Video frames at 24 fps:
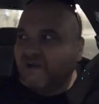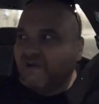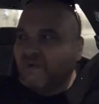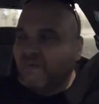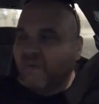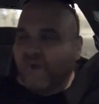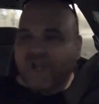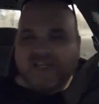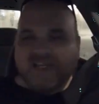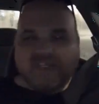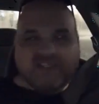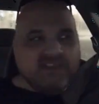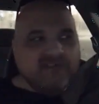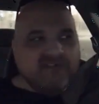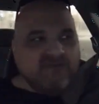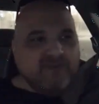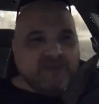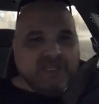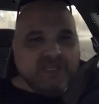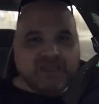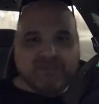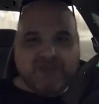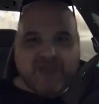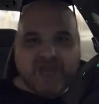Why does
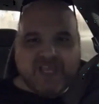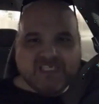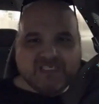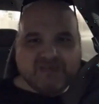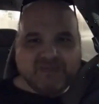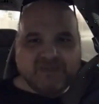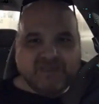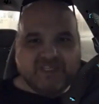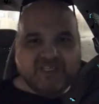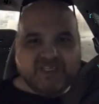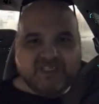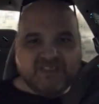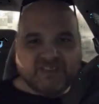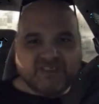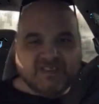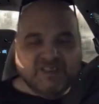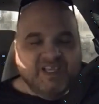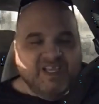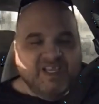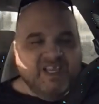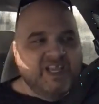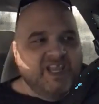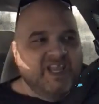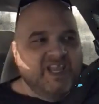everybody keep asking me this?
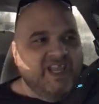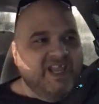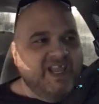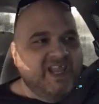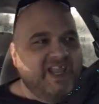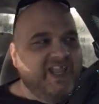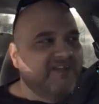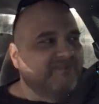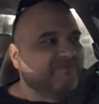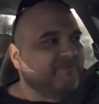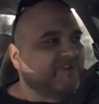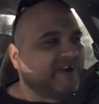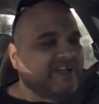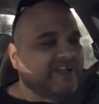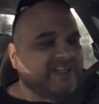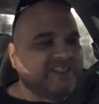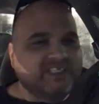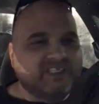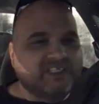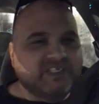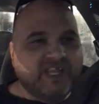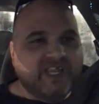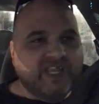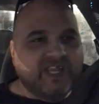And Ruckus
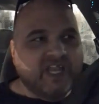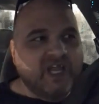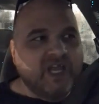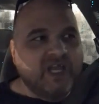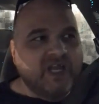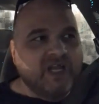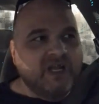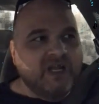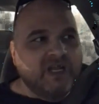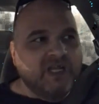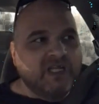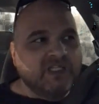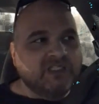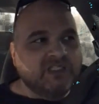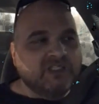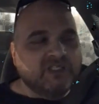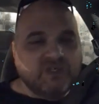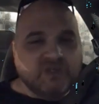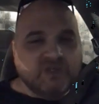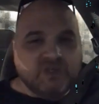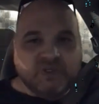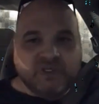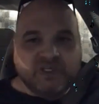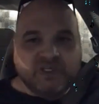is like,
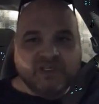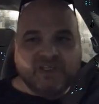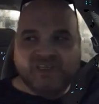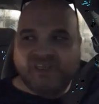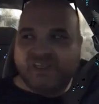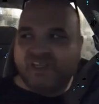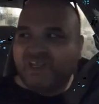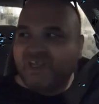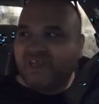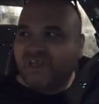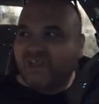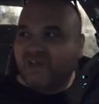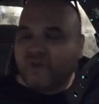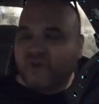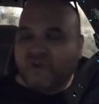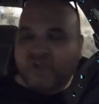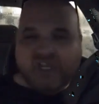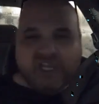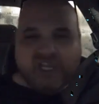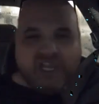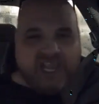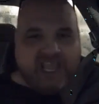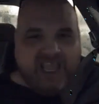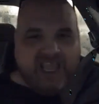Dude, look
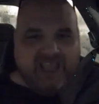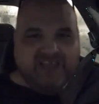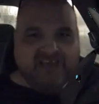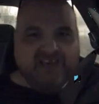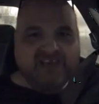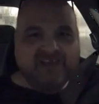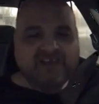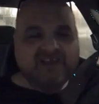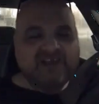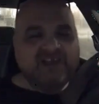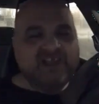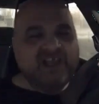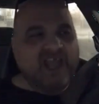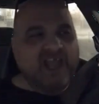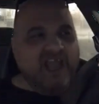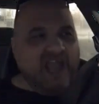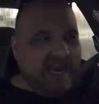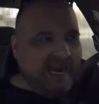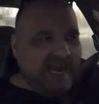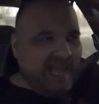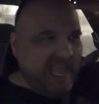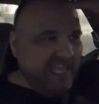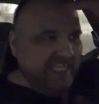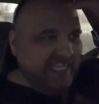at your head.
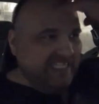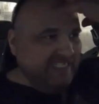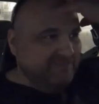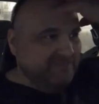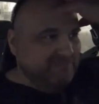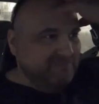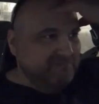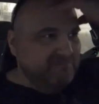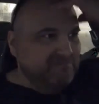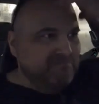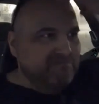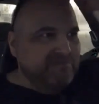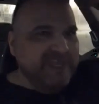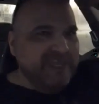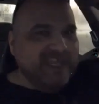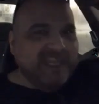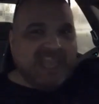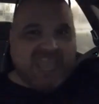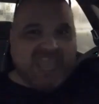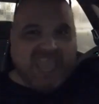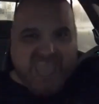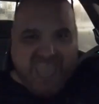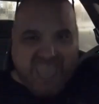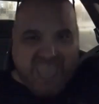And I had this big
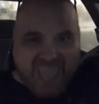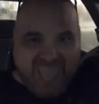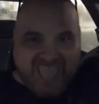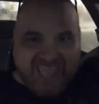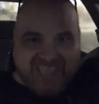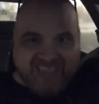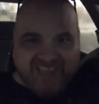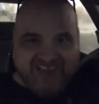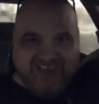egg